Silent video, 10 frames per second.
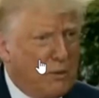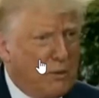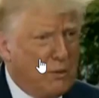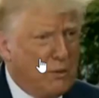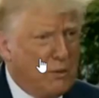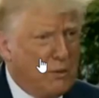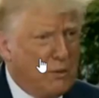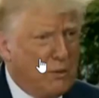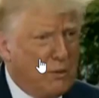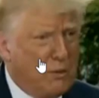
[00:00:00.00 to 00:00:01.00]

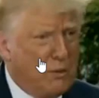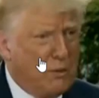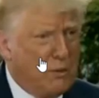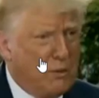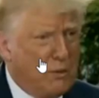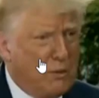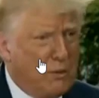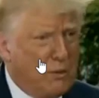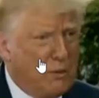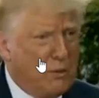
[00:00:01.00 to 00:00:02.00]

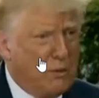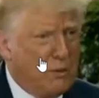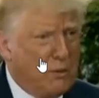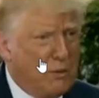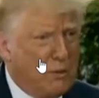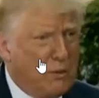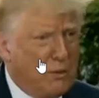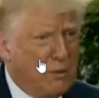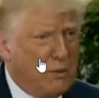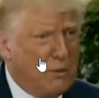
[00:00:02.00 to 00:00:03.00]

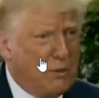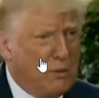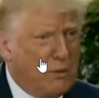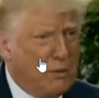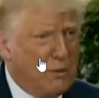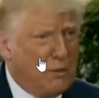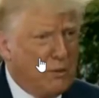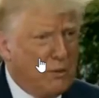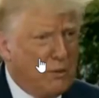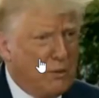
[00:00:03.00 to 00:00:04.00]

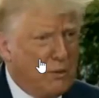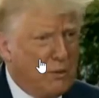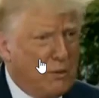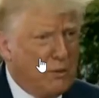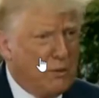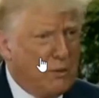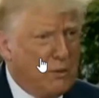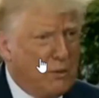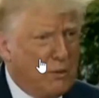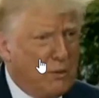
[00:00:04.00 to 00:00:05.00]

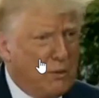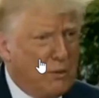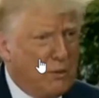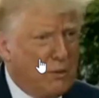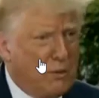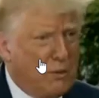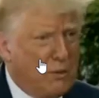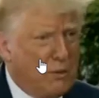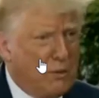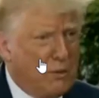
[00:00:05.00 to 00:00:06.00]

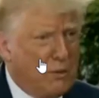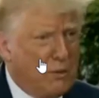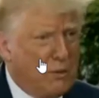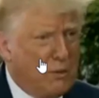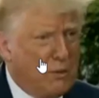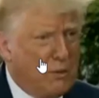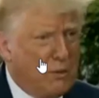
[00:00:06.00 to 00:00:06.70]
The person shown says nothing.